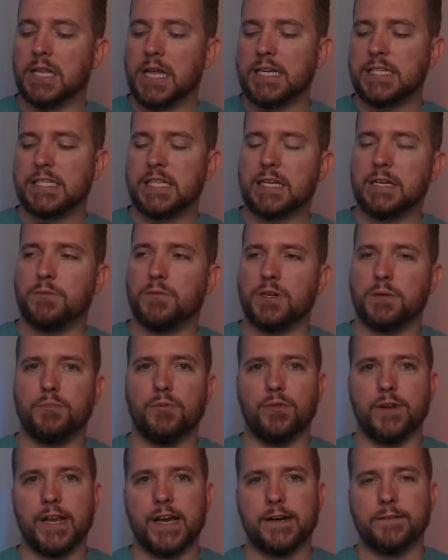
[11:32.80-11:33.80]
Last thing I want
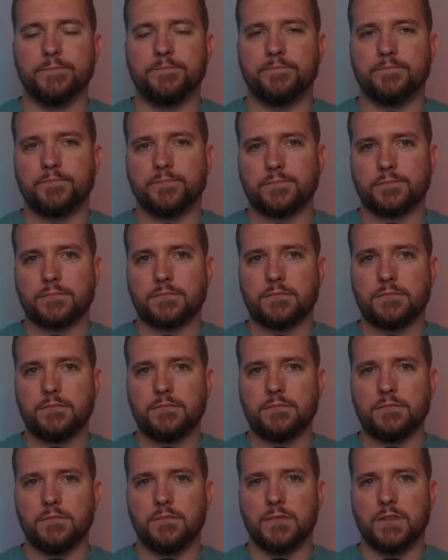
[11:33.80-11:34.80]
to point out,
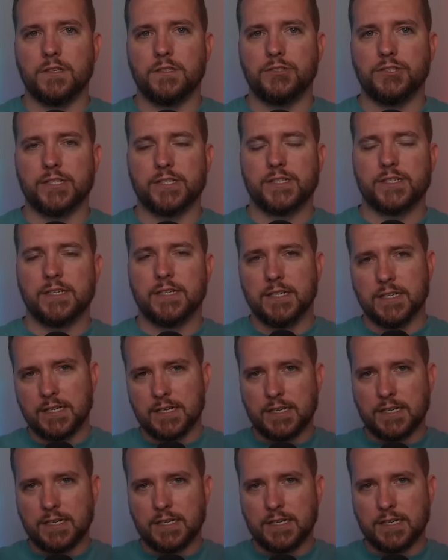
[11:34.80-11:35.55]
just